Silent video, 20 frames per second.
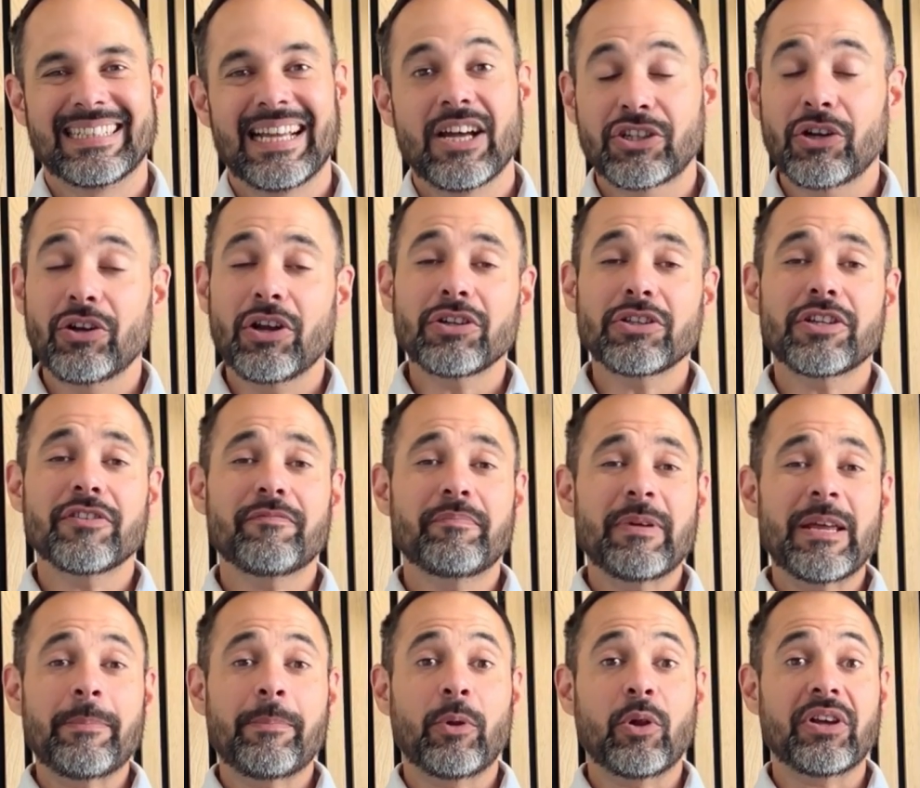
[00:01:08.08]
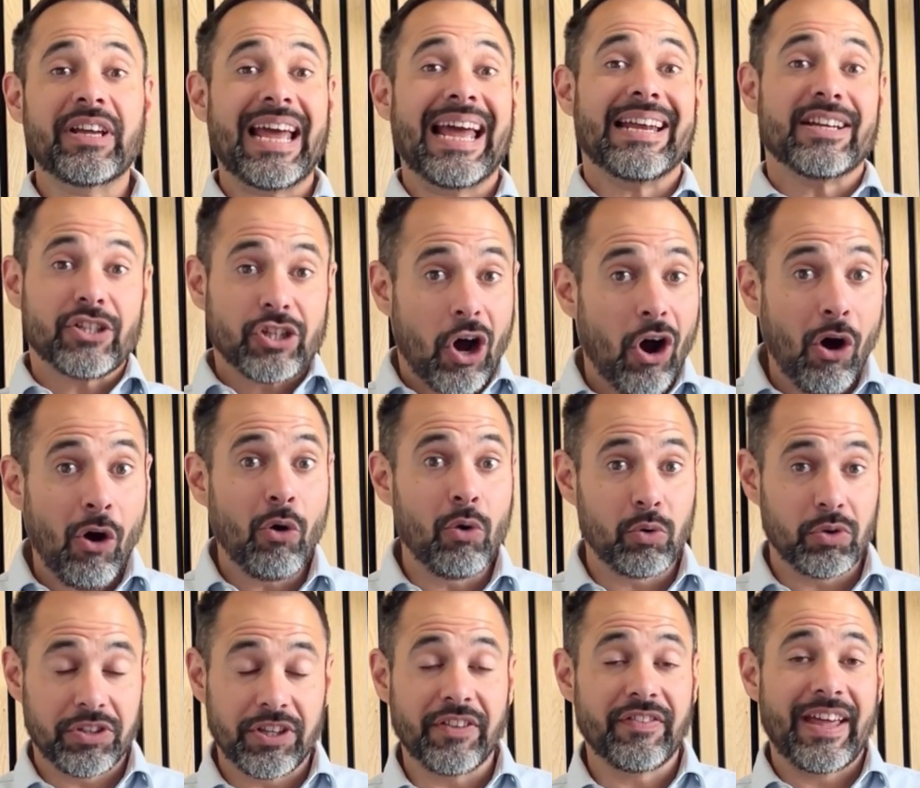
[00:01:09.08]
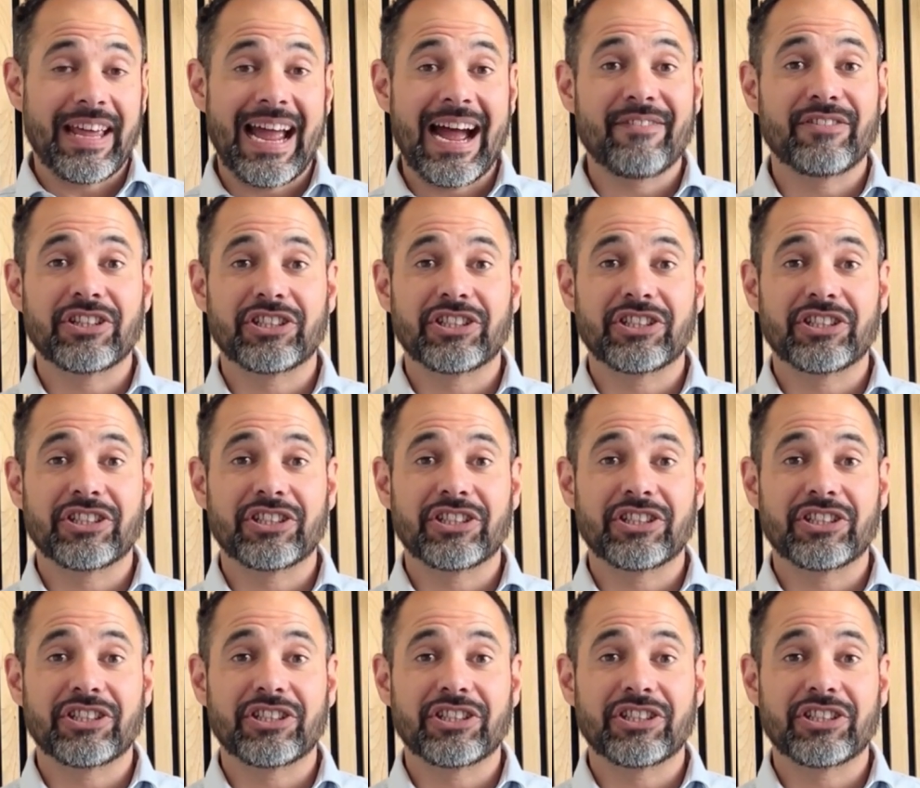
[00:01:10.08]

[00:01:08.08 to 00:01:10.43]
So lots of people get told that they have